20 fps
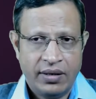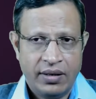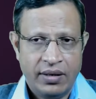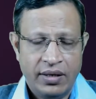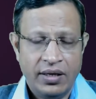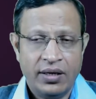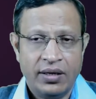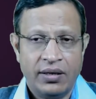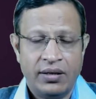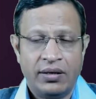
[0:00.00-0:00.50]

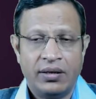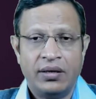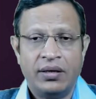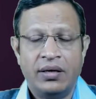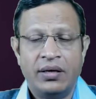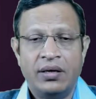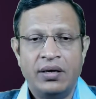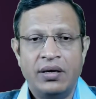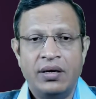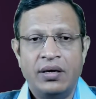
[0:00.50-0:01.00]
Here,
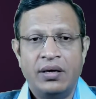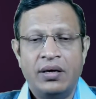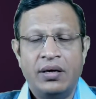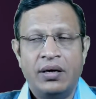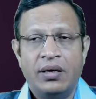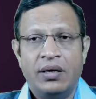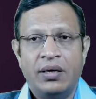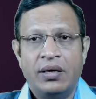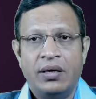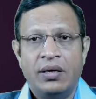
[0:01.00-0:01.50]

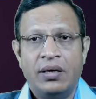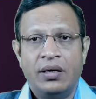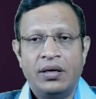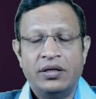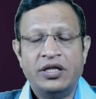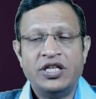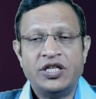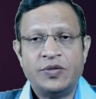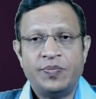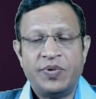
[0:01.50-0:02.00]

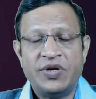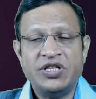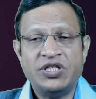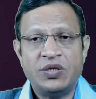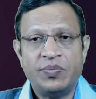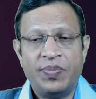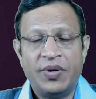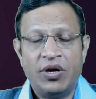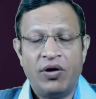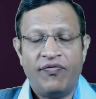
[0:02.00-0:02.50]
this
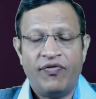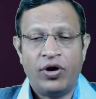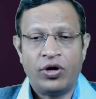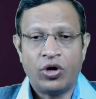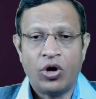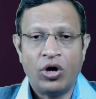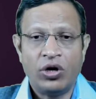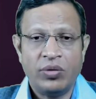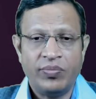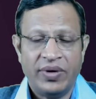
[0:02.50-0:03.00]
principle of
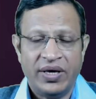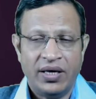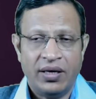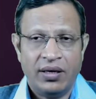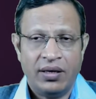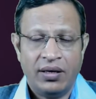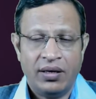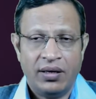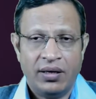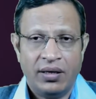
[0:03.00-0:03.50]
autonomy
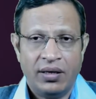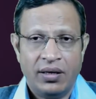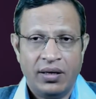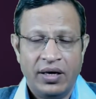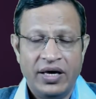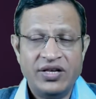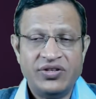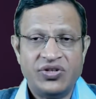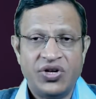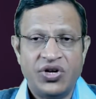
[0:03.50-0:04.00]
is